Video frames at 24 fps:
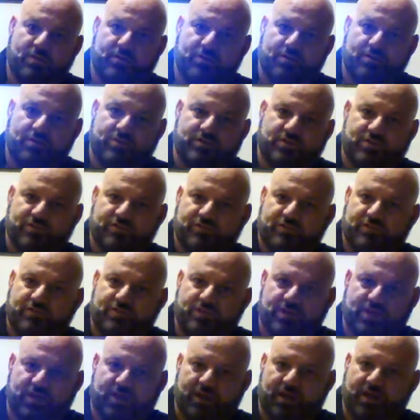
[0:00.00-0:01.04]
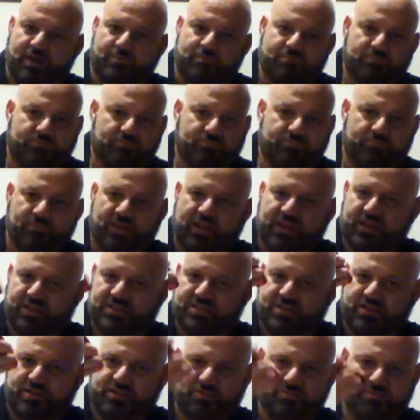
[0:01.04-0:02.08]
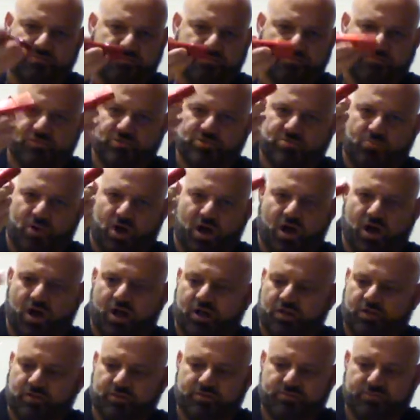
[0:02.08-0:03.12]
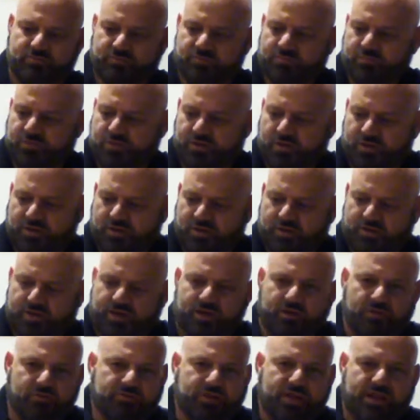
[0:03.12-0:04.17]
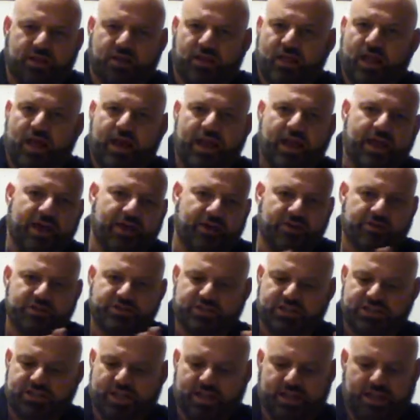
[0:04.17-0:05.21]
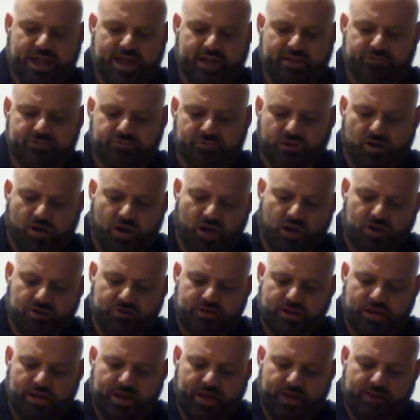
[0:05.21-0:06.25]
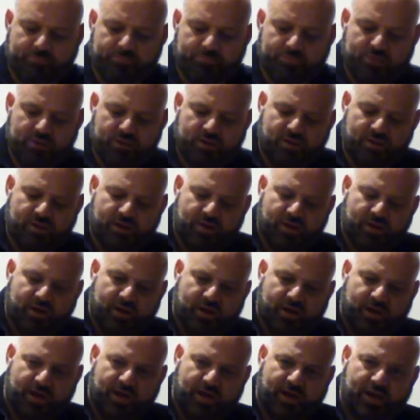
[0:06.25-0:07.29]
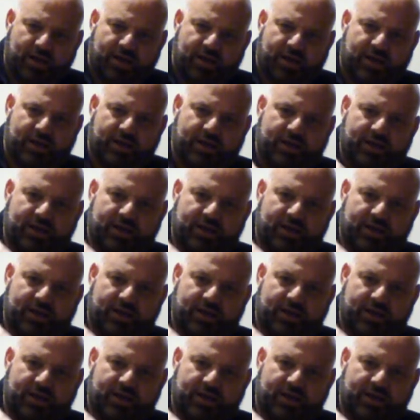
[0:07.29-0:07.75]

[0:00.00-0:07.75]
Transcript: just easy, small. They don't take a lot of energy. They last for a long time. A